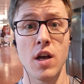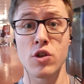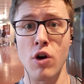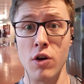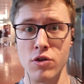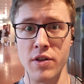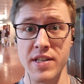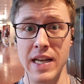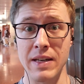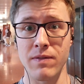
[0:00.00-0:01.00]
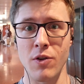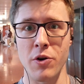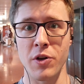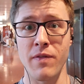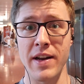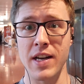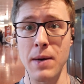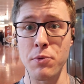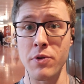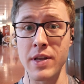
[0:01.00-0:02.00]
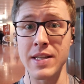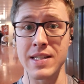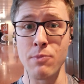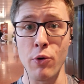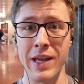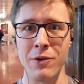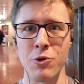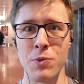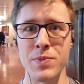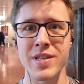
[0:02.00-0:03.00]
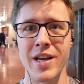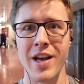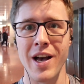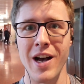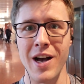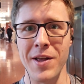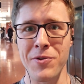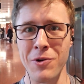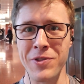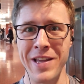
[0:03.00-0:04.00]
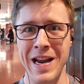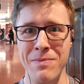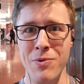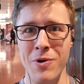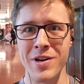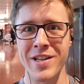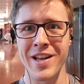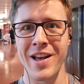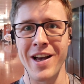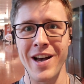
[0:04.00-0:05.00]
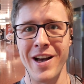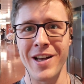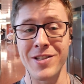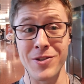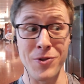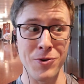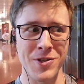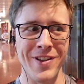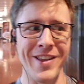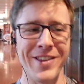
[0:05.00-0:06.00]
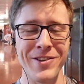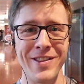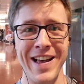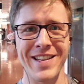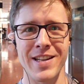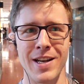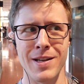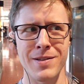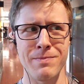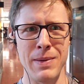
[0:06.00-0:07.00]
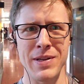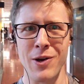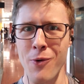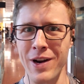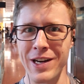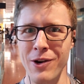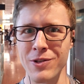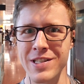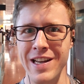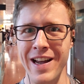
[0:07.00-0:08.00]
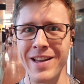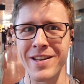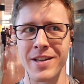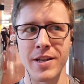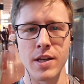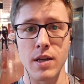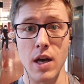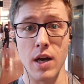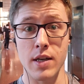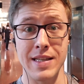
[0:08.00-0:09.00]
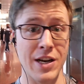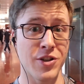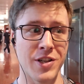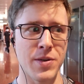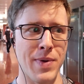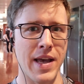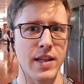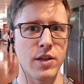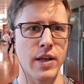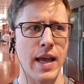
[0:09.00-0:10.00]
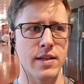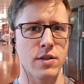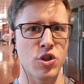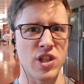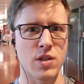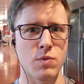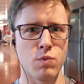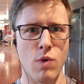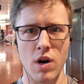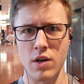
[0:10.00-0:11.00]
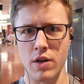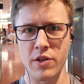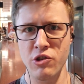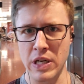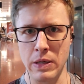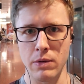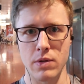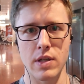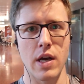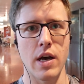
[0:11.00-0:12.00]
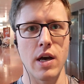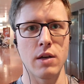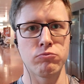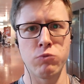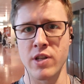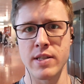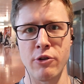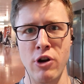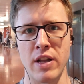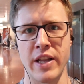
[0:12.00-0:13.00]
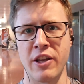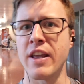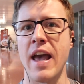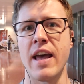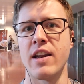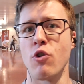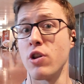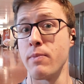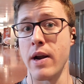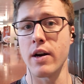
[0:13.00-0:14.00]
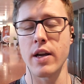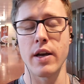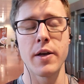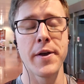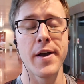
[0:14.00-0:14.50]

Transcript: So also on the second floor, you'll find a couple of these smoking rooms throughout the airport. So those of you that maybe don't want to go outside, because actually in Japan you can't just walk on the street with a cigarette like you can in North America.